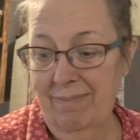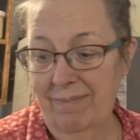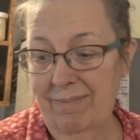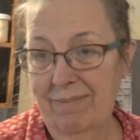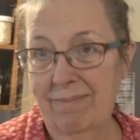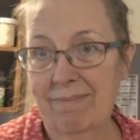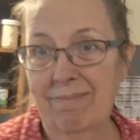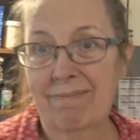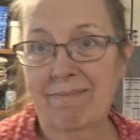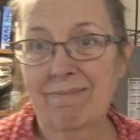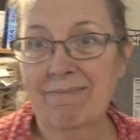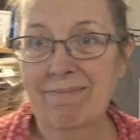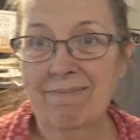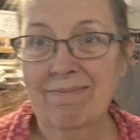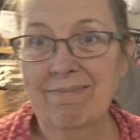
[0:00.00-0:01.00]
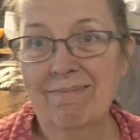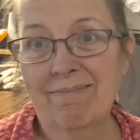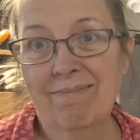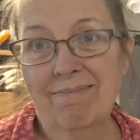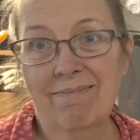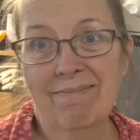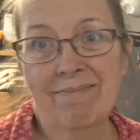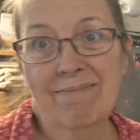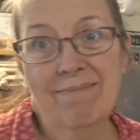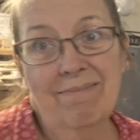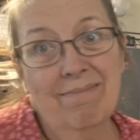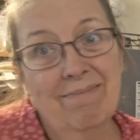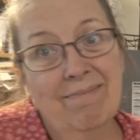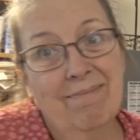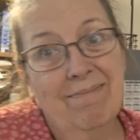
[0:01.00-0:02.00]

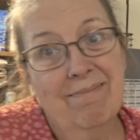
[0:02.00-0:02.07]
No one is speaking in this clip.